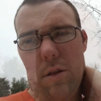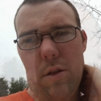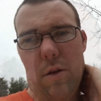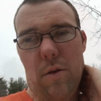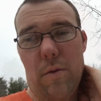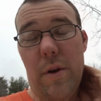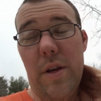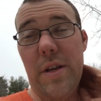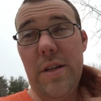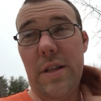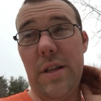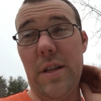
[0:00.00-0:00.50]

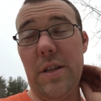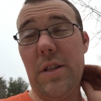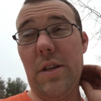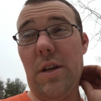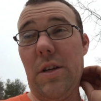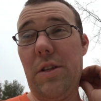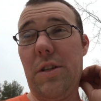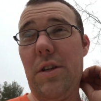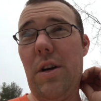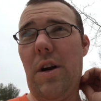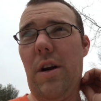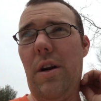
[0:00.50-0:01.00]
The reason this
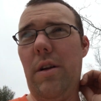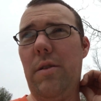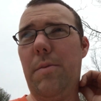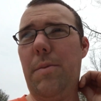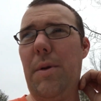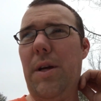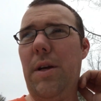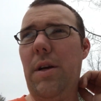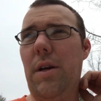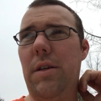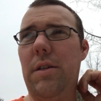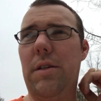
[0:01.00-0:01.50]
all started is
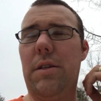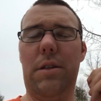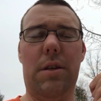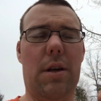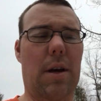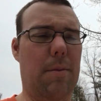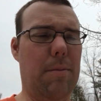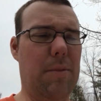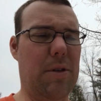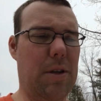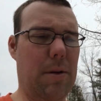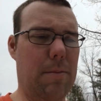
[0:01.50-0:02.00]
because
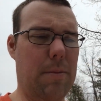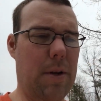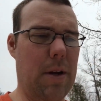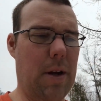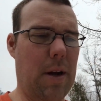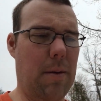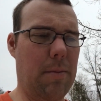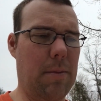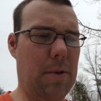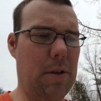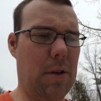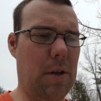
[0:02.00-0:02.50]
I'm
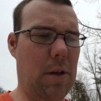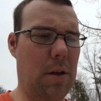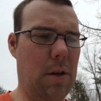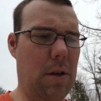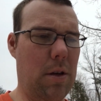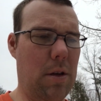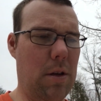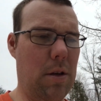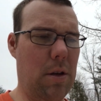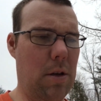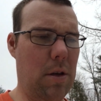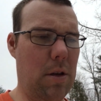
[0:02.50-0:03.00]
sometimes
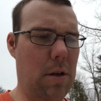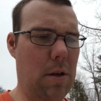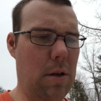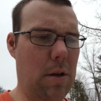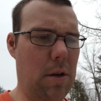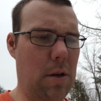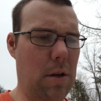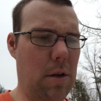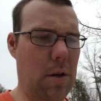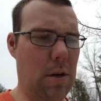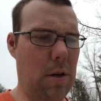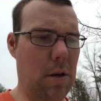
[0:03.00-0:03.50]

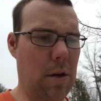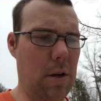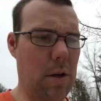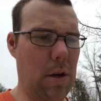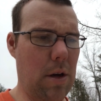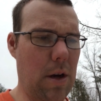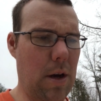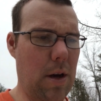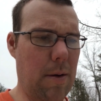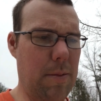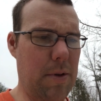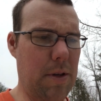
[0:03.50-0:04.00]

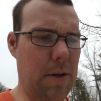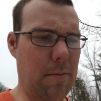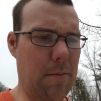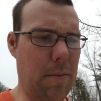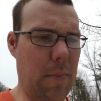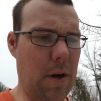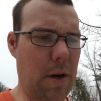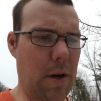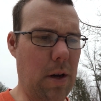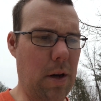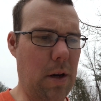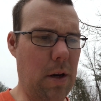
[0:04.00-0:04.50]

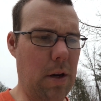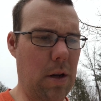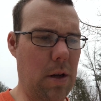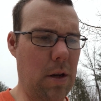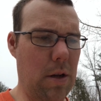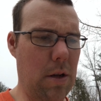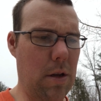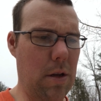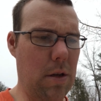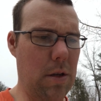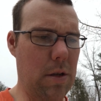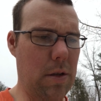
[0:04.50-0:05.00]
absent-minded.
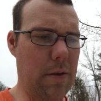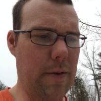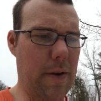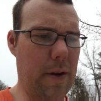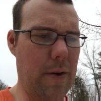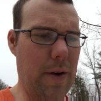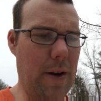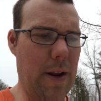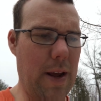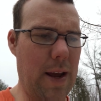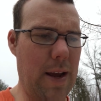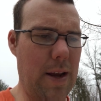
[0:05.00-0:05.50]
Just
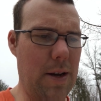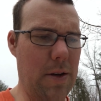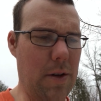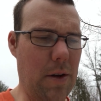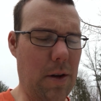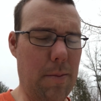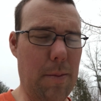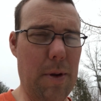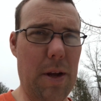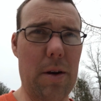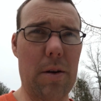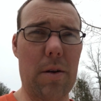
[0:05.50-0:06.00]
found an ant
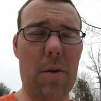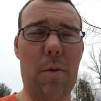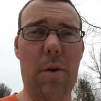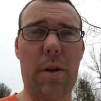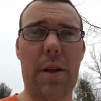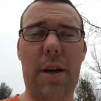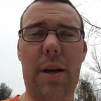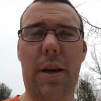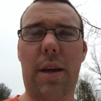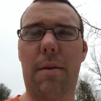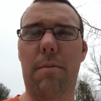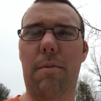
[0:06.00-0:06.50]
on me. I don't know
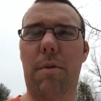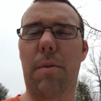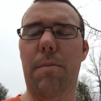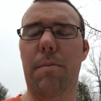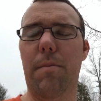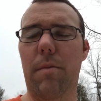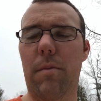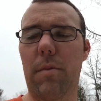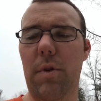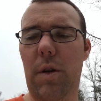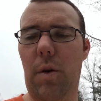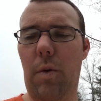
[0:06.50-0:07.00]
where that came
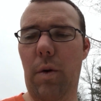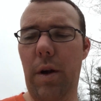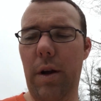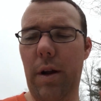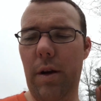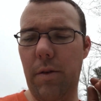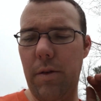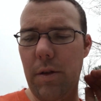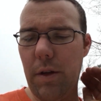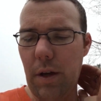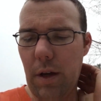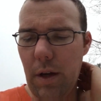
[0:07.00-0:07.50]
from. A
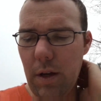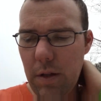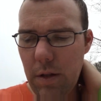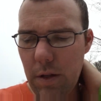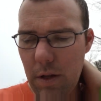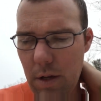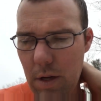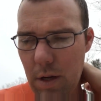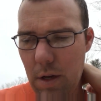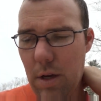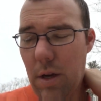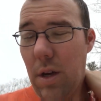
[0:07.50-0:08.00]
greenhouse, I guess.